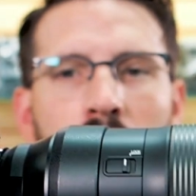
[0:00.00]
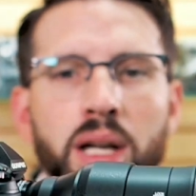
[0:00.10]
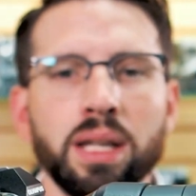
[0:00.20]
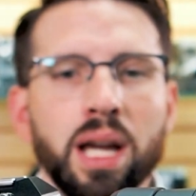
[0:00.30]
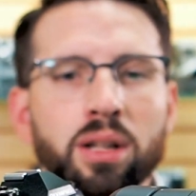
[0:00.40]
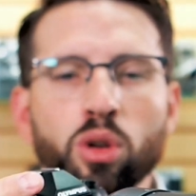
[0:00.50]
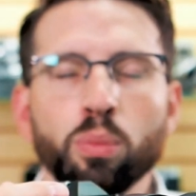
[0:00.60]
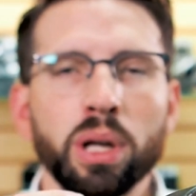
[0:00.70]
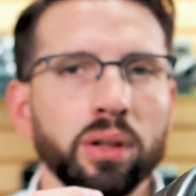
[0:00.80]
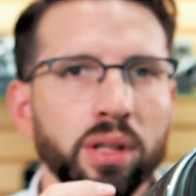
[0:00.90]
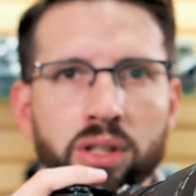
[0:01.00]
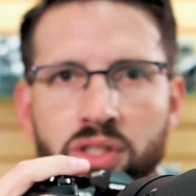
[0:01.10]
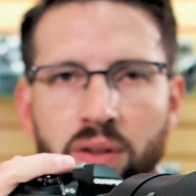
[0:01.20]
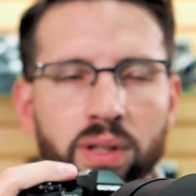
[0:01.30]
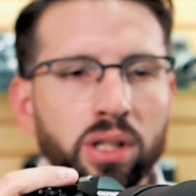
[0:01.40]
Again, no bigger than a
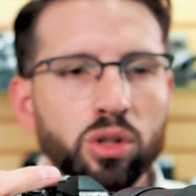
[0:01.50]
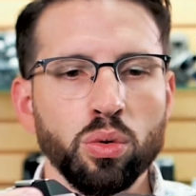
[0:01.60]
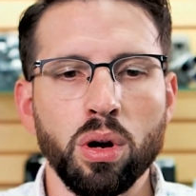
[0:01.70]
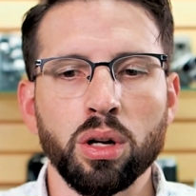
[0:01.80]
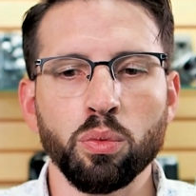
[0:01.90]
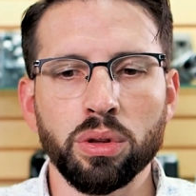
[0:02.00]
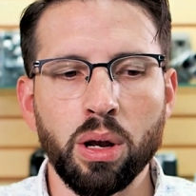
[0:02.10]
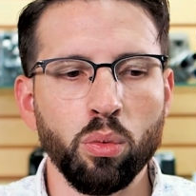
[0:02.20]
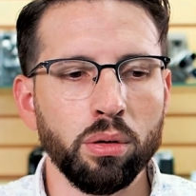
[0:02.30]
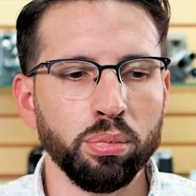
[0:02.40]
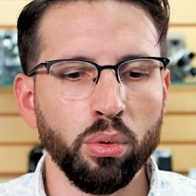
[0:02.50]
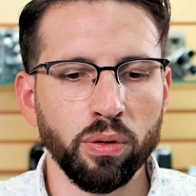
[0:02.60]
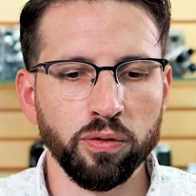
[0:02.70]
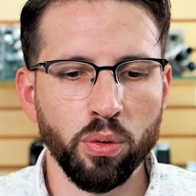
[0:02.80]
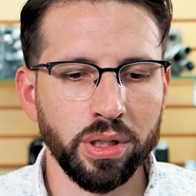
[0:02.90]
70-200 with that
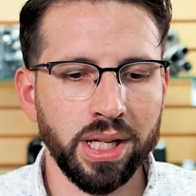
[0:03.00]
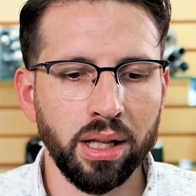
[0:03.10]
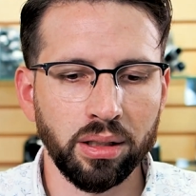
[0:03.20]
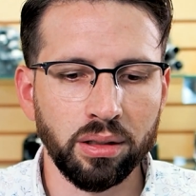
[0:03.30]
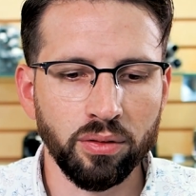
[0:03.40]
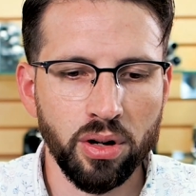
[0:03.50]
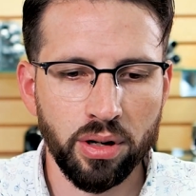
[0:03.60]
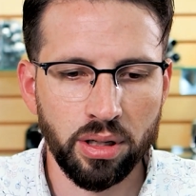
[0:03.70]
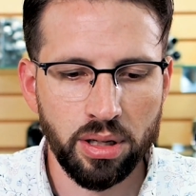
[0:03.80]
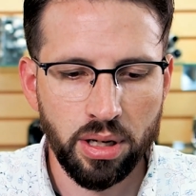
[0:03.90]
1.4 teleconverter.